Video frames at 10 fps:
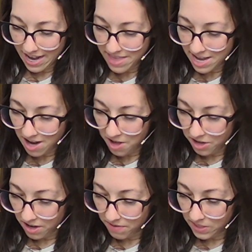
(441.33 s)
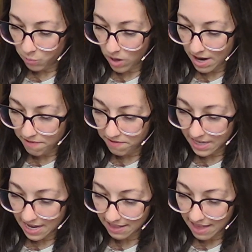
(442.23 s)
and that other of his wife that
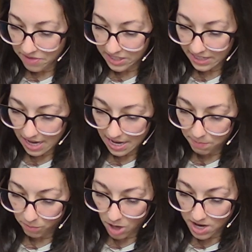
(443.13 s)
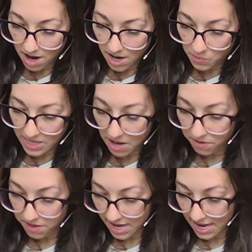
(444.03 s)
I let the time run on without
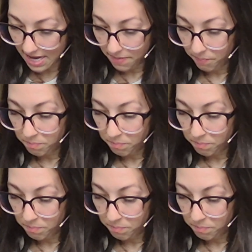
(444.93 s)
thinking.